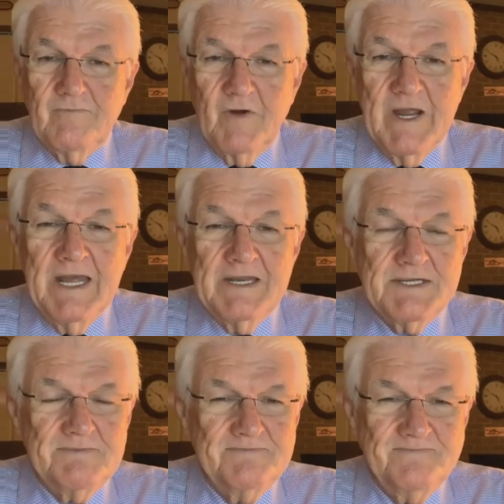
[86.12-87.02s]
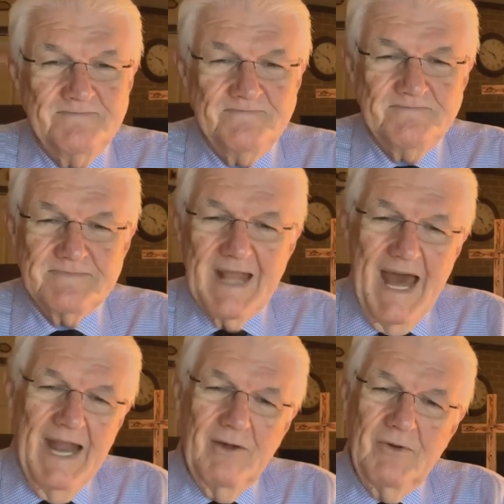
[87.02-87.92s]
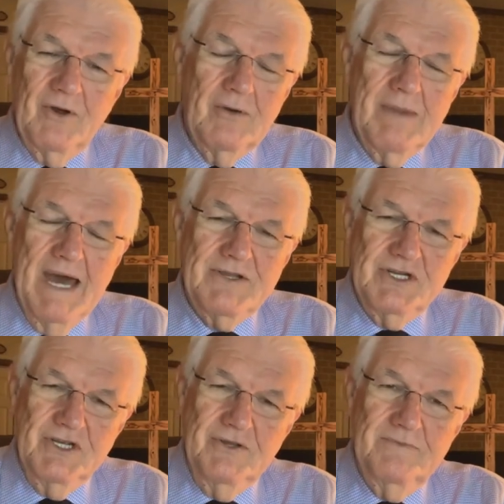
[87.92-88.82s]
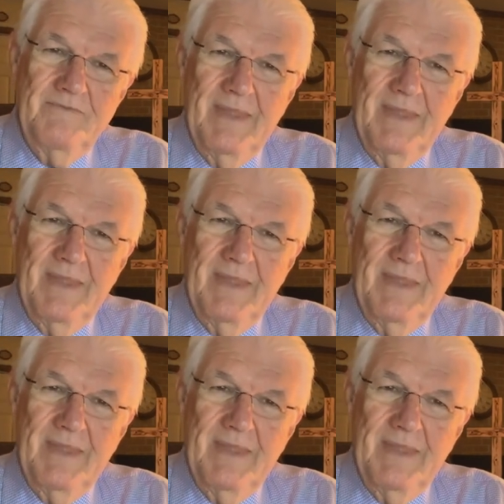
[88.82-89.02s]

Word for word: Friends, I don't know about you.